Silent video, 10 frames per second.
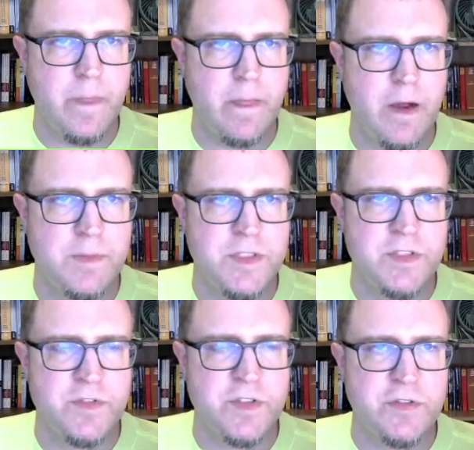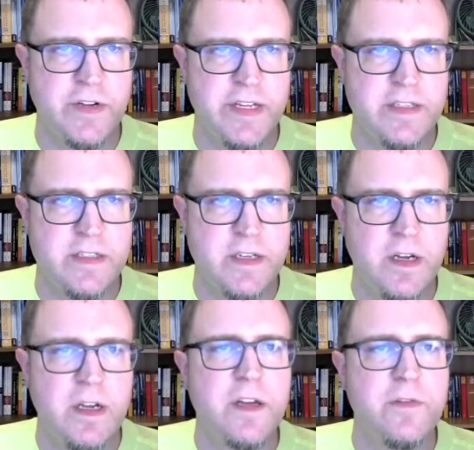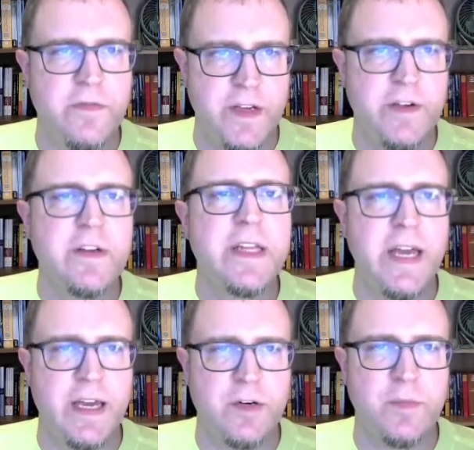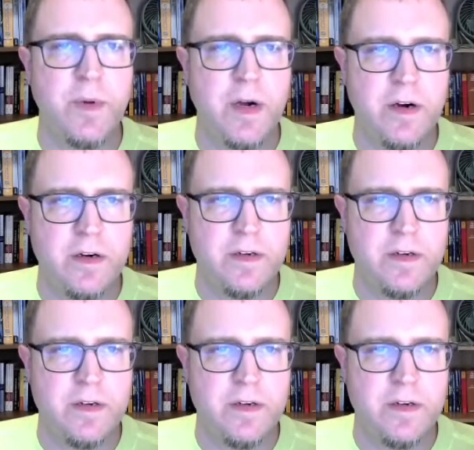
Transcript: Options for screens. Configuring the header bar.